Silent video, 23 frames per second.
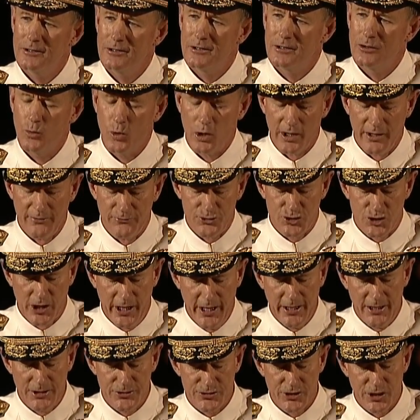will have
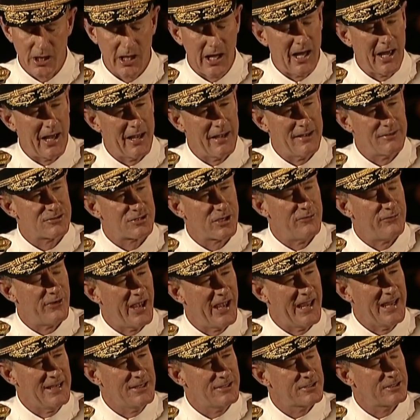changed the lives of
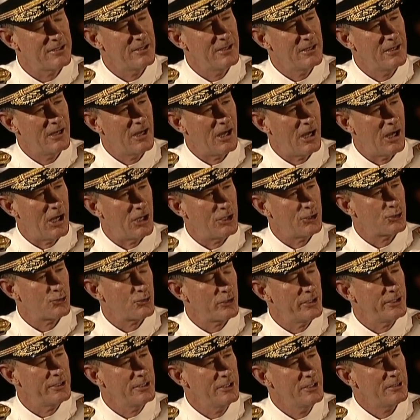
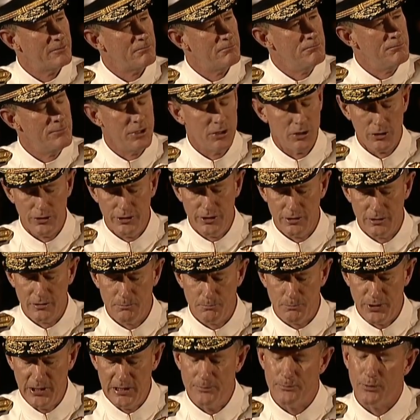800 million
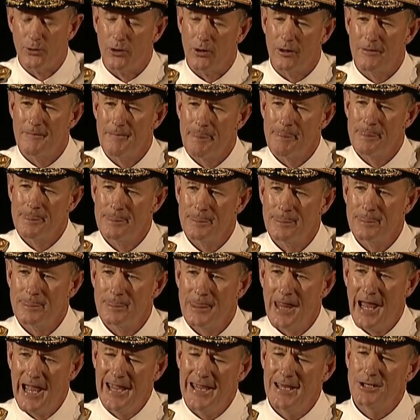people.
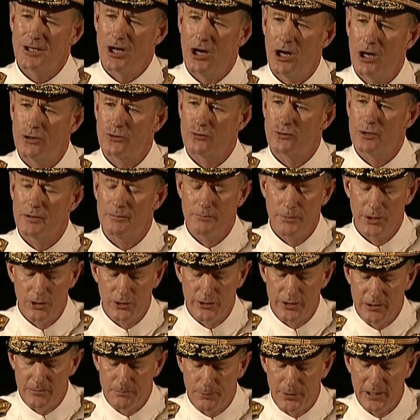800
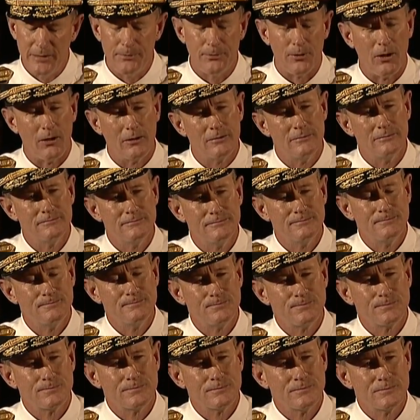million people.
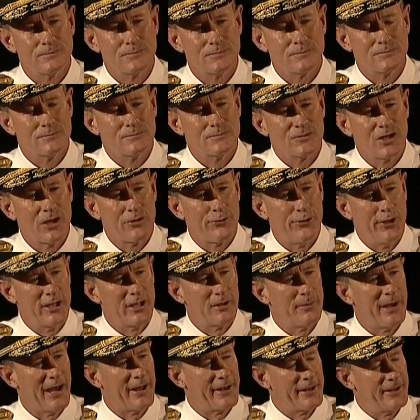Think
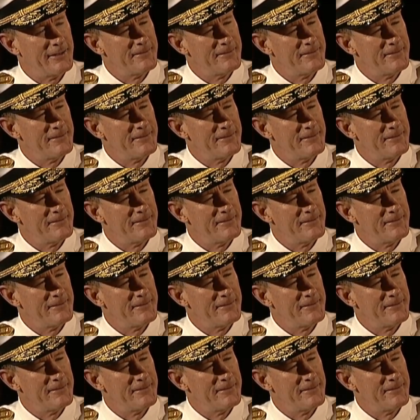about it.